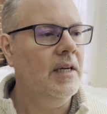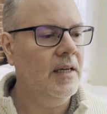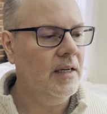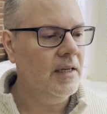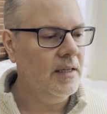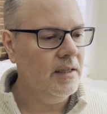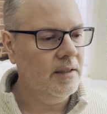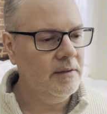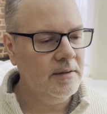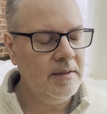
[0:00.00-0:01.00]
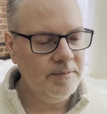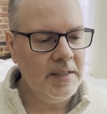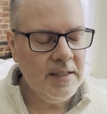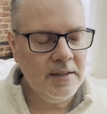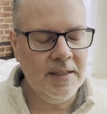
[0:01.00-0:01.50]
Uh,
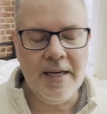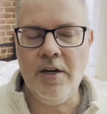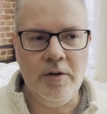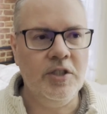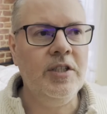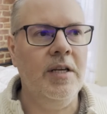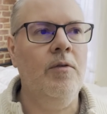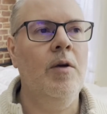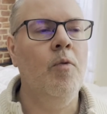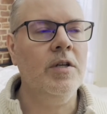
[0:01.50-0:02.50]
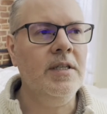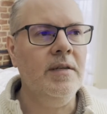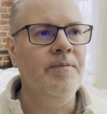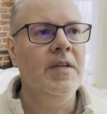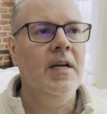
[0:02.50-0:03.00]
I don't know. It just it, it
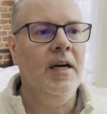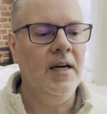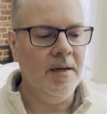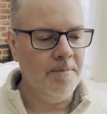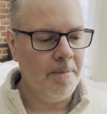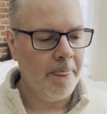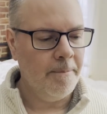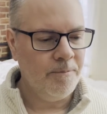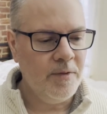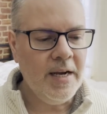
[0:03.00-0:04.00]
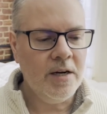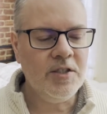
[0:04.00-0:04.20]
wasn't. Um, their